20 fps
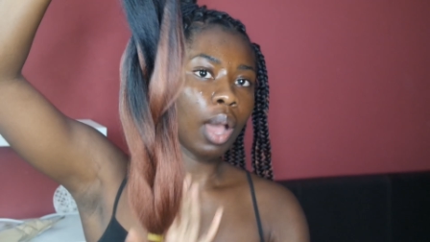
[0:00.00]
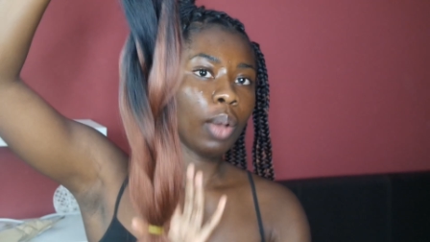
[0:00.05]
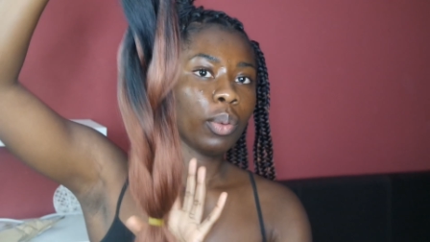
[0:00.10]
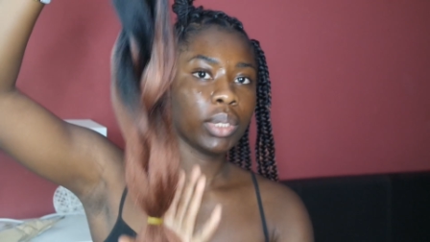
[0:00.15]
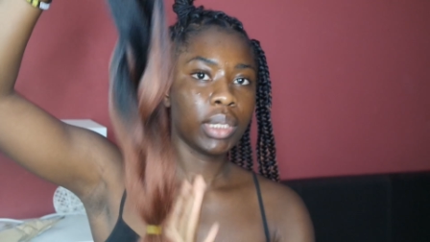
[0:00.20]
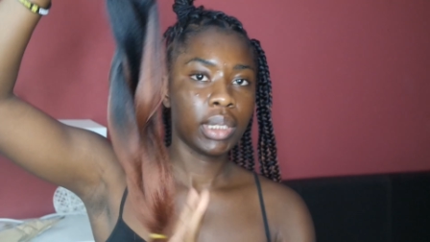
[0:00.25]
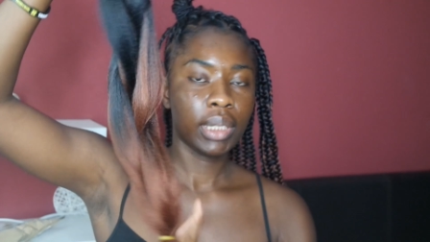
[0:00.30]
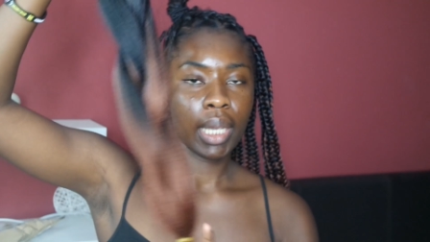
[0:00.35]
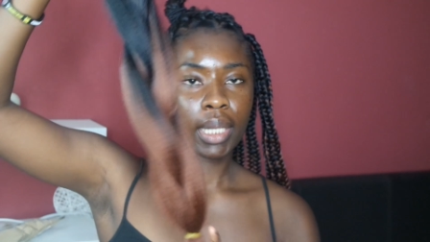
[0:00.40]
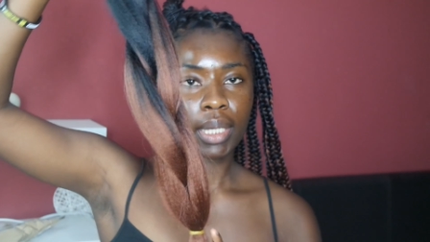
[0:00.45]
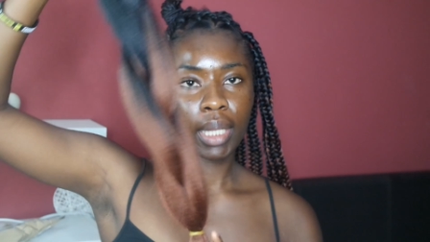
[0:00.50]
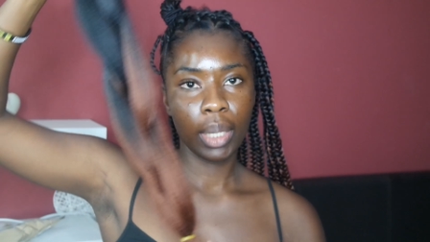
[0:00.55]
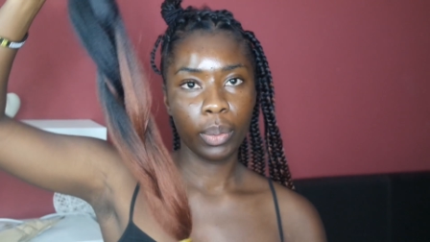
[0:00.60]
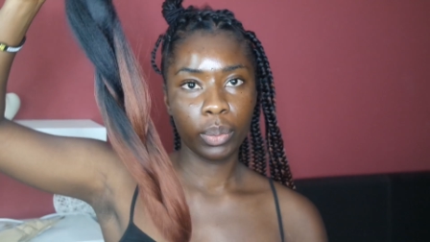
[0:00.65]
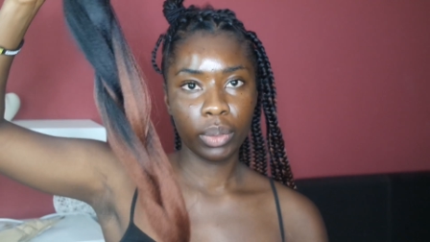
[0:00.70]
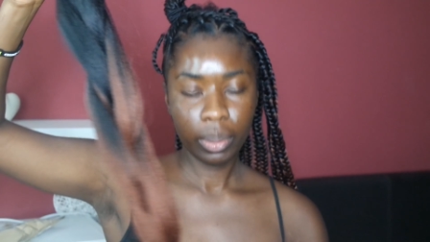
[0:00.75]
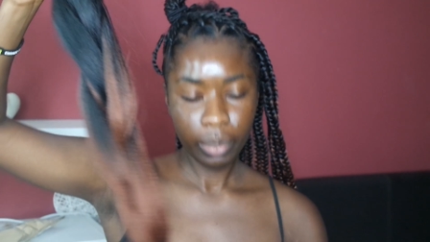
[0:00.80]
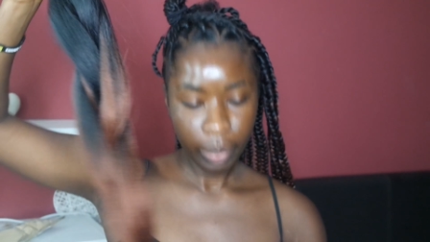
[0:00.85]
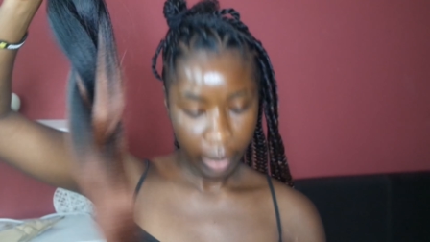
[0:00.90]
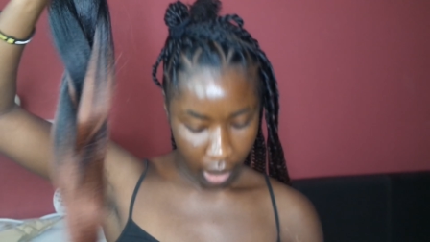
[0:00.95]
I was scared that it
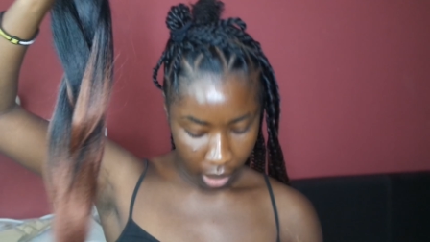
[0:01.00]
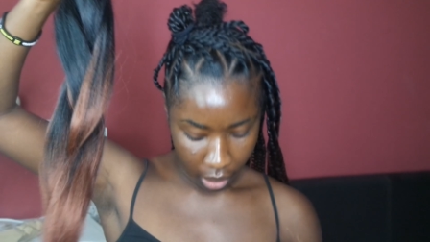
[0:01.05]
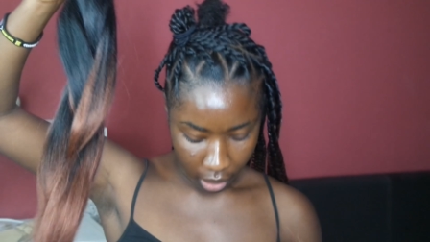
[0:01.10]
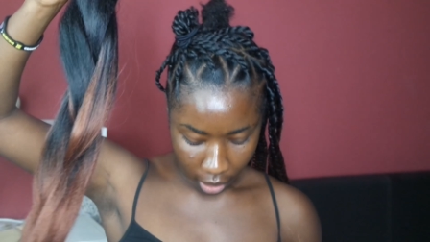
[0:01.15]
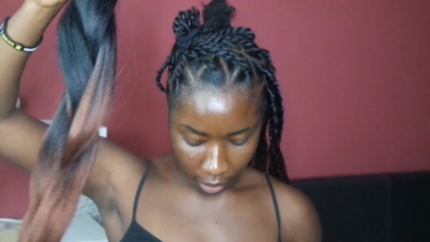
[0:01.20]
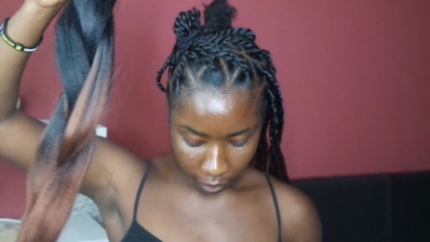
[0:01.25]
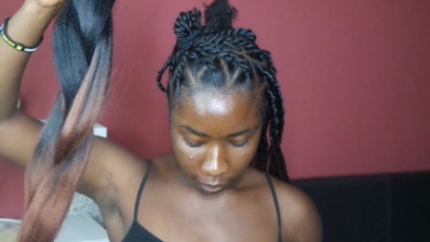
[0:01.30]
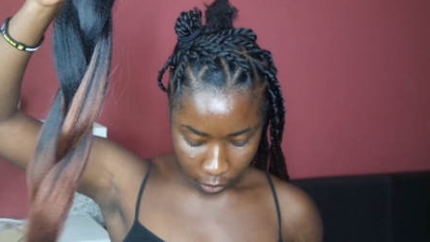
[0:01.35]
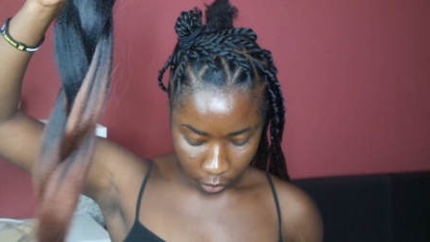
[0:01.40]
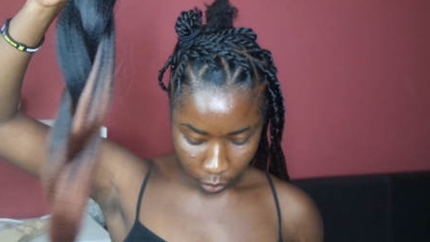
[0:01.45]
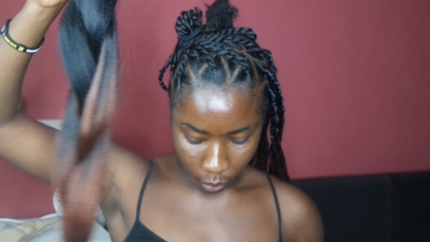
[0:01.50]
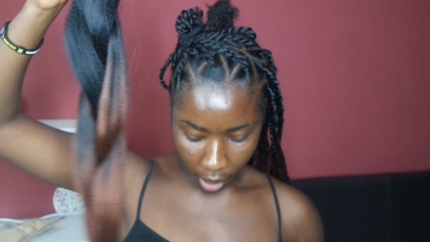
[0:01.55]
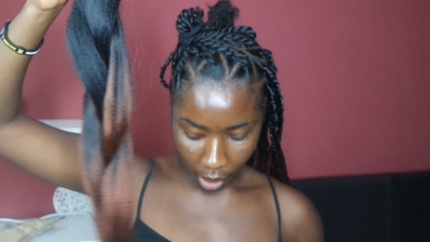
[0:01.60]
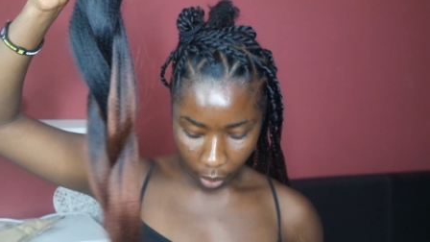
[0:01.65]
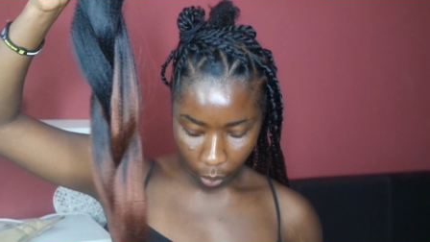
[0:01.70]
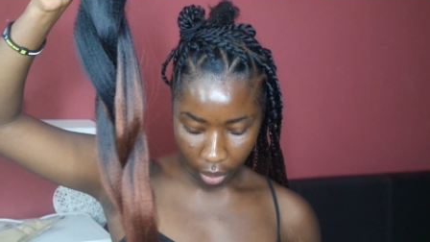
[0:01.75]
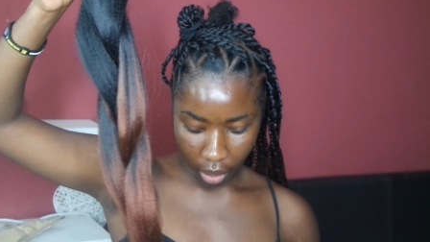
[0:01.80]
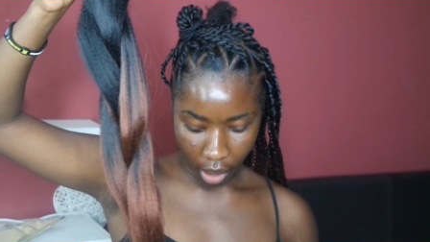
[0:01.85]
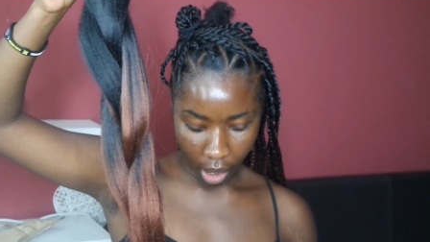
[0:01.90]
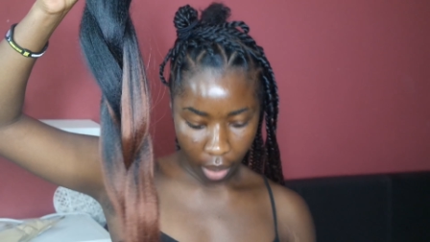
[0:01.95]
wouldn't be enough, so
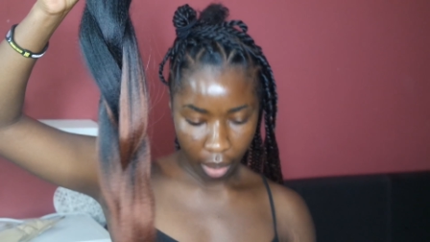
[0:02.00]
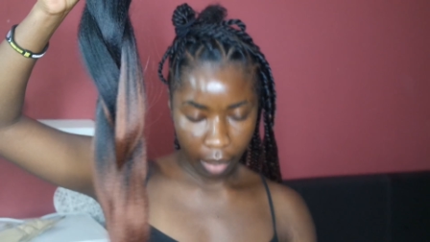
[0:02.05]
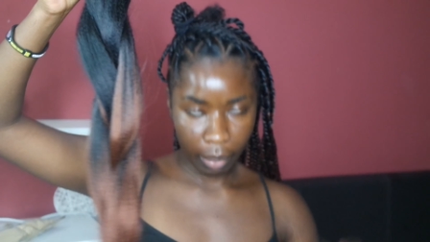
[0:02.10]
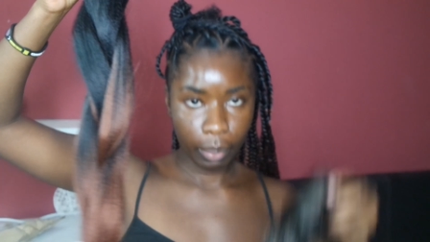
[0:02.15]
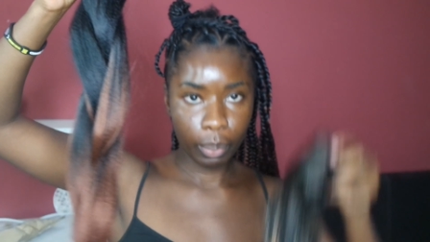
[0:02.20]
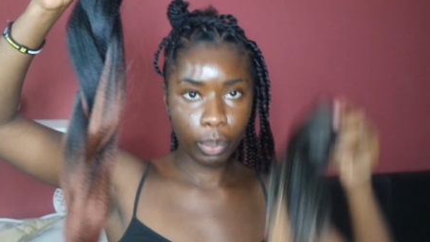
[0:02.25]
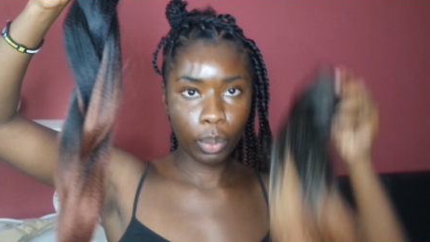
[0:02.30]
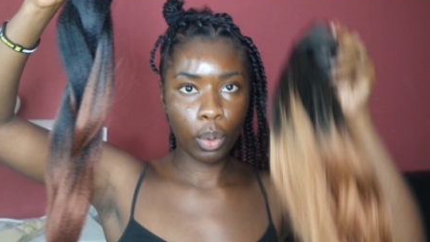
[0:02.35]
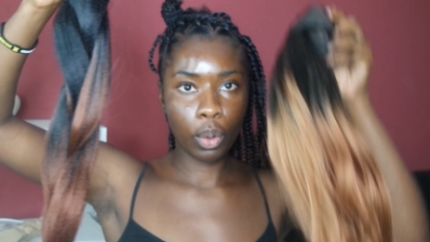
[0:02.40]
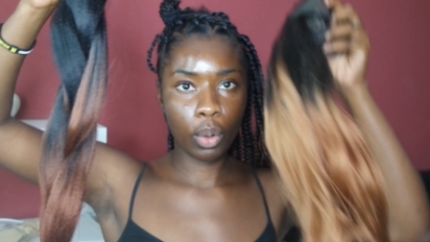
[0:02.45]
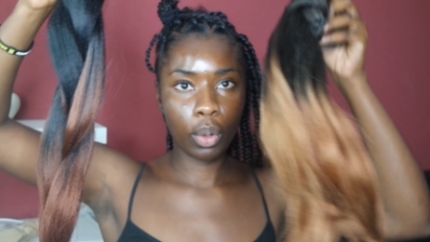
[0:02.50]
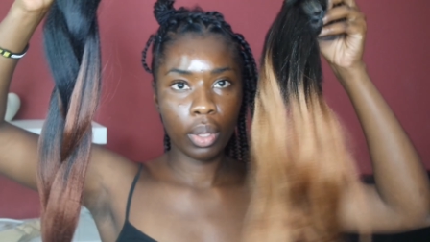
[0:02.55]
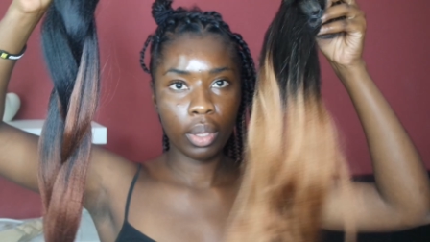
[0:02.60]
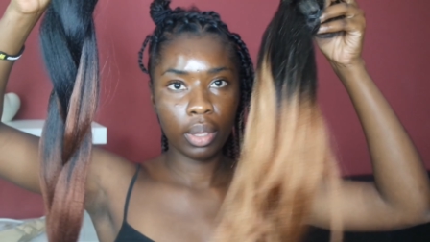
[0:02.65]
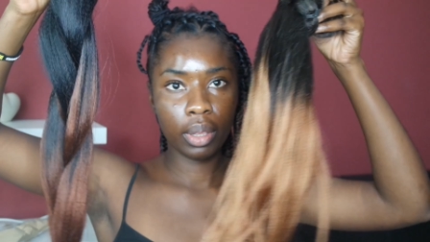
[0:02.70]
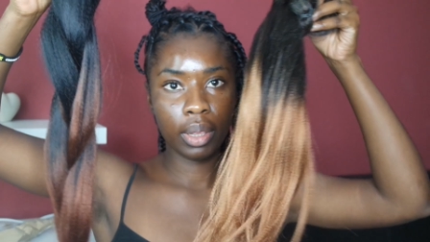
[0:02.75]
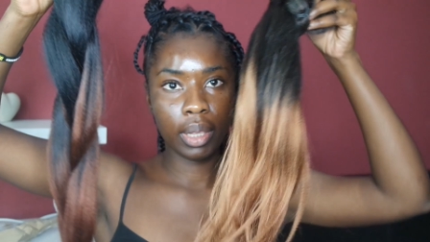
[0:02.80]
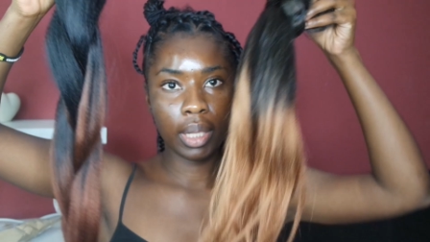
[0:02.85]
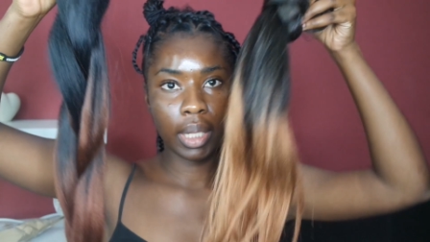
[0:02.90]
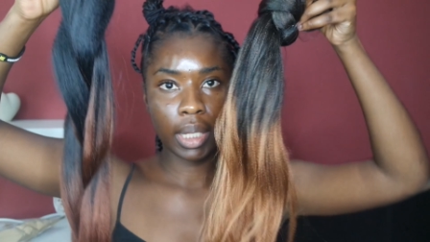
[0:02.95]
I went out and bought
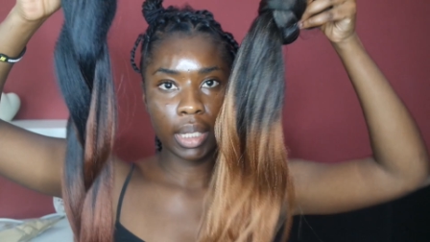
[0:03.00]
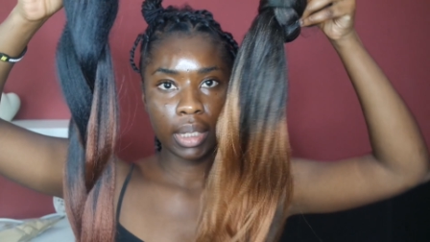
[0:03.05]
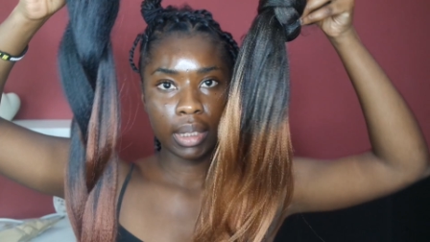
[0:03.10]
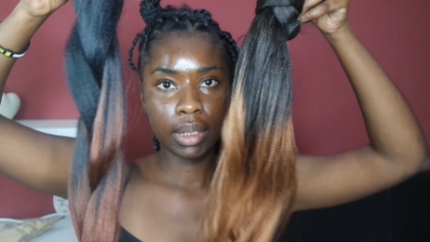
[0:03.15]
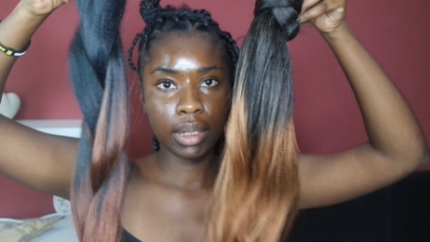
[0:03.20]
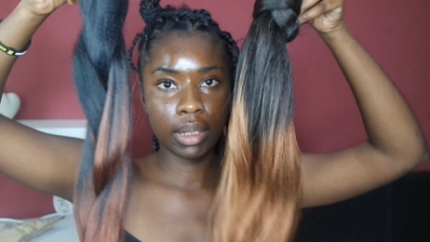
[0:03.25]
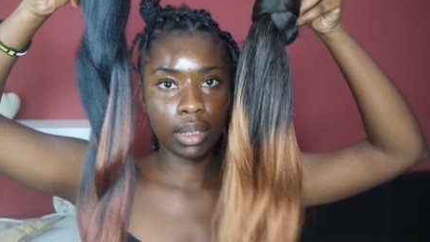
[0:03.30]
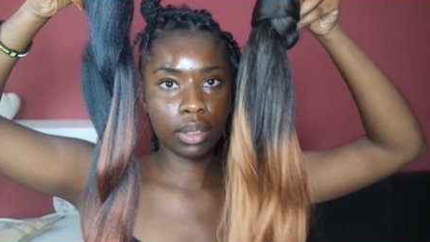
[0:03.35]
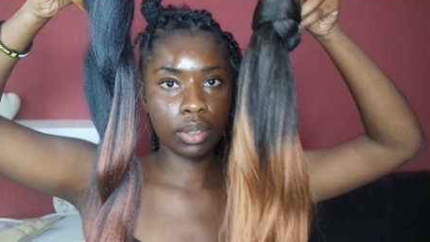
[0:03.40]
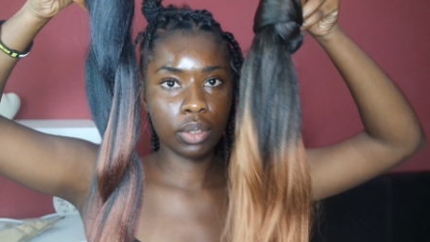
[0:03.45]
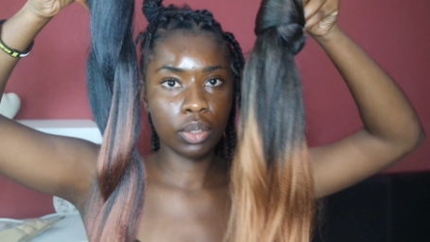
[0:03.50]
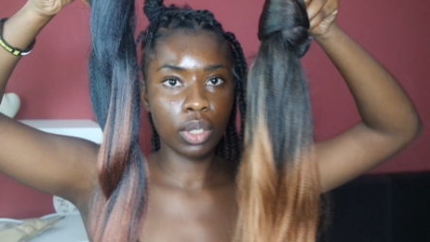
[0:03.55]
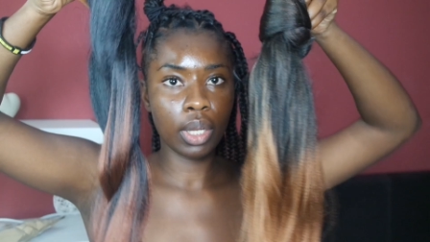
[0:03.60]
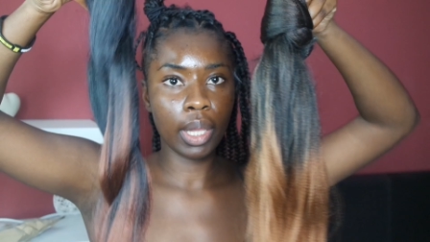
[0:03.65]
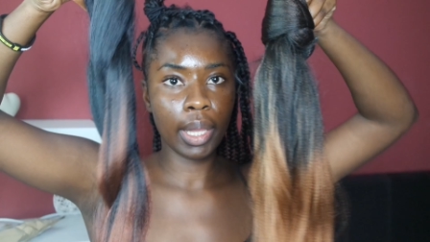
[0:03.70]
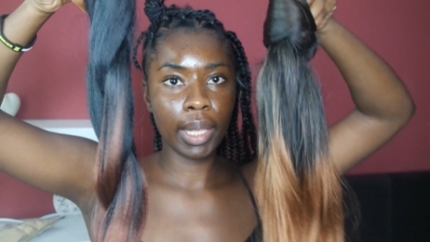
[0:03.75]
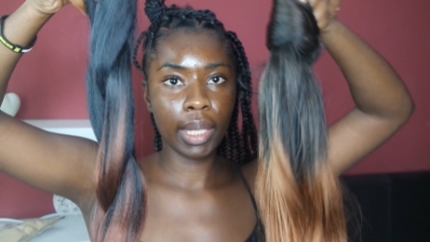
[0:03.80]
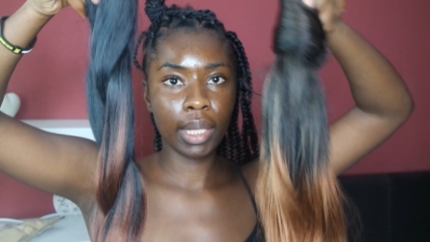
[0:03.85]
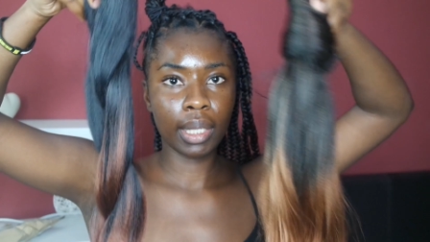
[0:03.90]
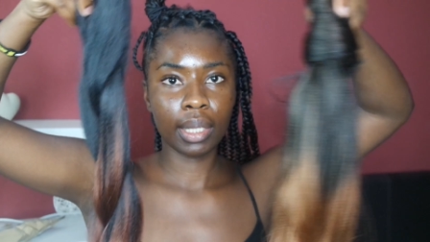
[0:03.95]
this to,
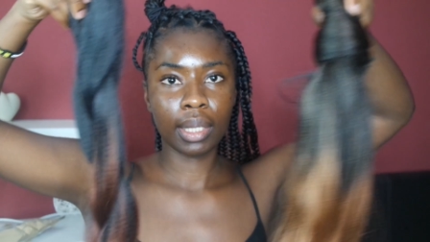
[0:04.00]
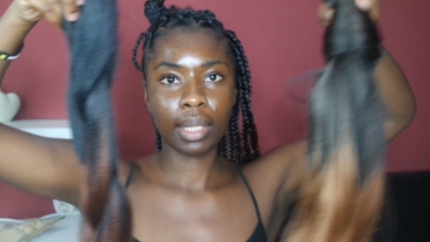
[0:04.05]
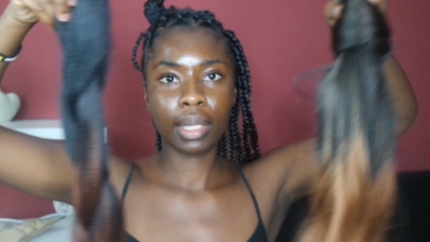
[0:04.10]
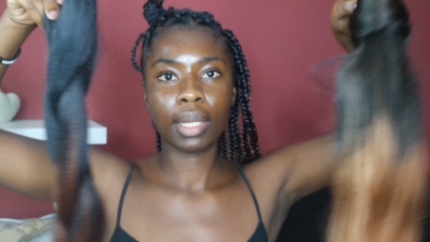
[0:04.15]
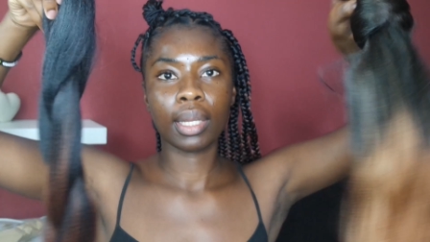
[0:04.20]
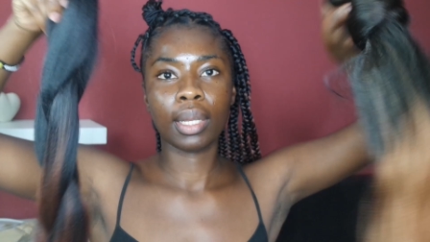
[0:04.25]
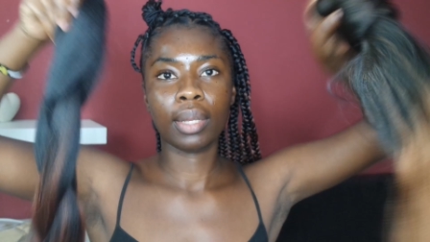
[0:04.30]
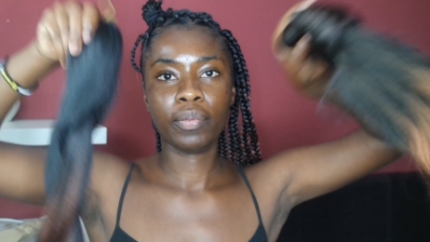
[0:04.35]
like,